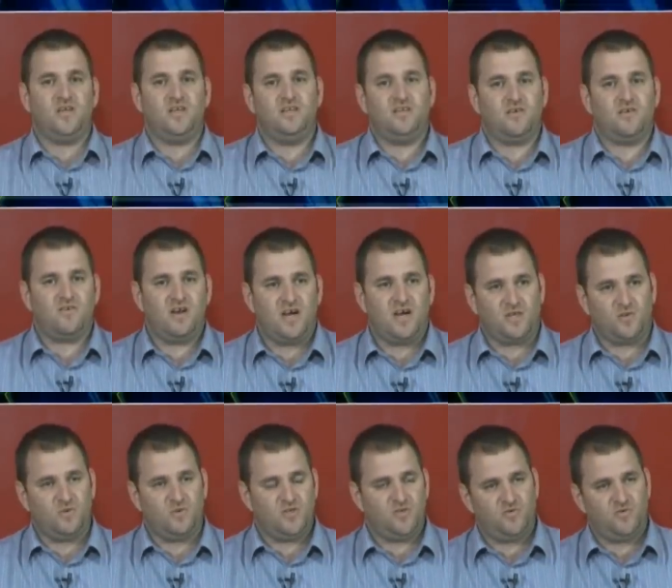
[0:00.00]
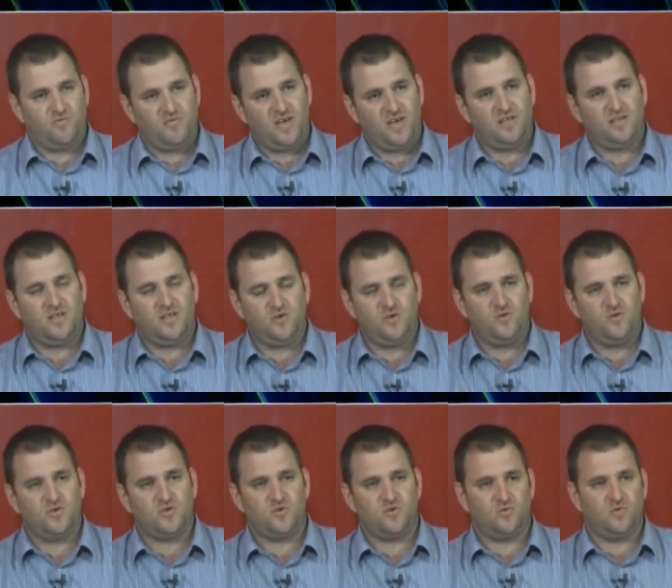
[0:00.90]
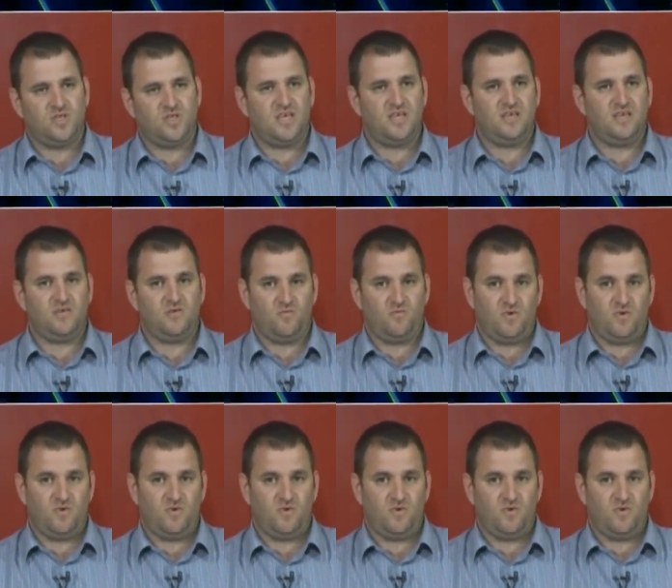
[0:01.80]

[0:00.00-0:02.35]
can interact once you find the news today.